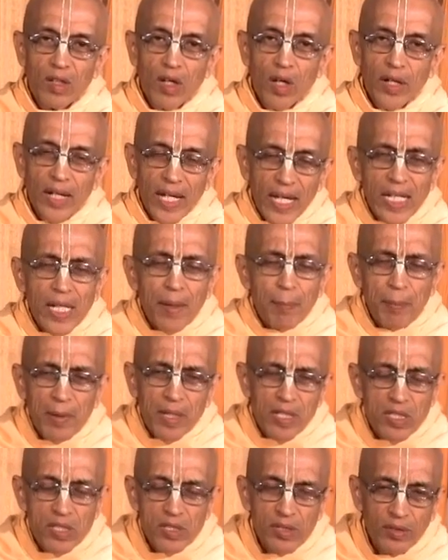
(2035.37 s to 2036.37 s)
or any
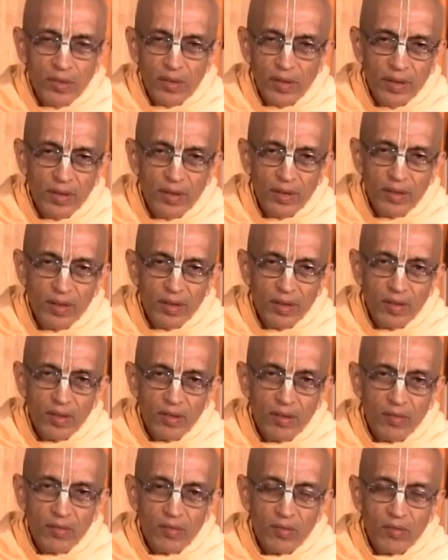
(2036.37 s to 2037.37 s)
person.
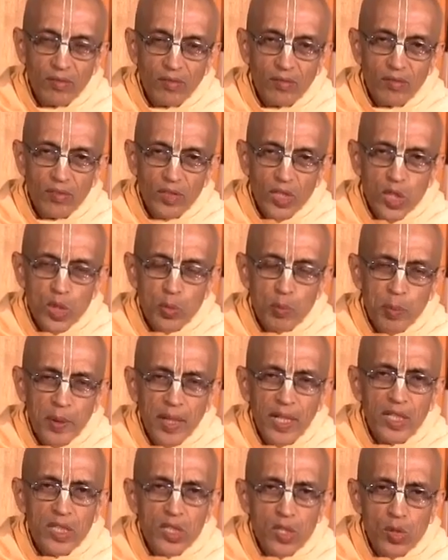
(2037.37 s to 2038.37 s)
The
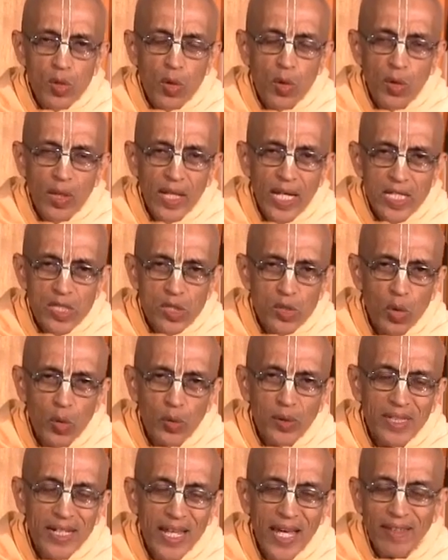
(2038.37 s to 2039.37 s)
spirit soul has
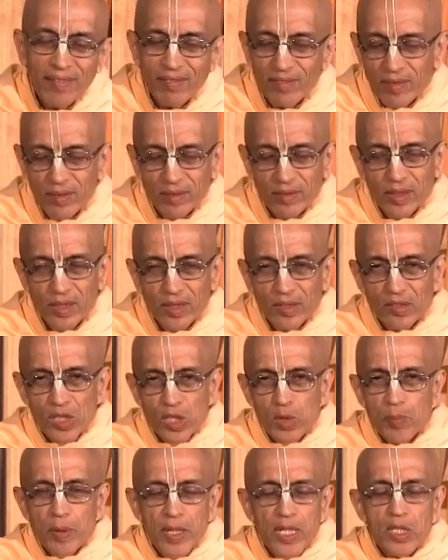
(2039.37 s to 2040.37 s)
no death. The
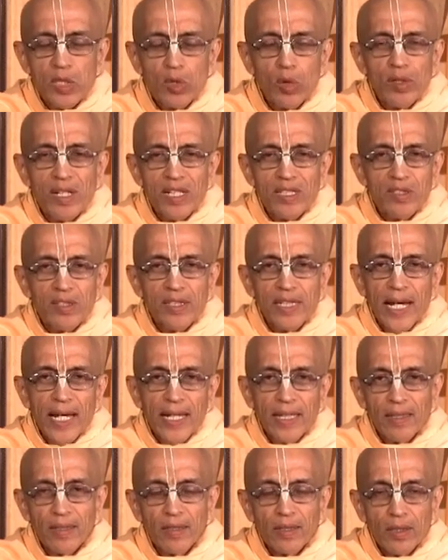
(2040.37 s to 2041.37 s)
spirit soul doesn't
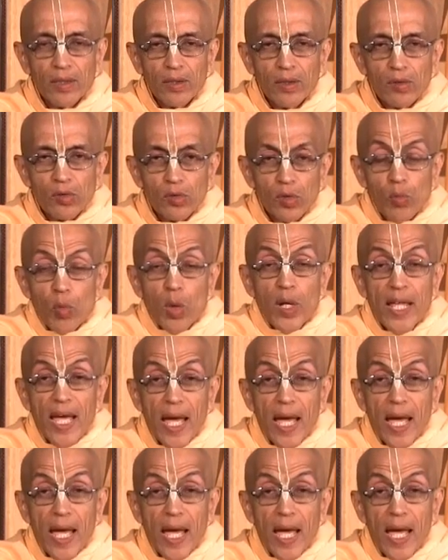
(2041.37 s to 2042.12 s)
die. So what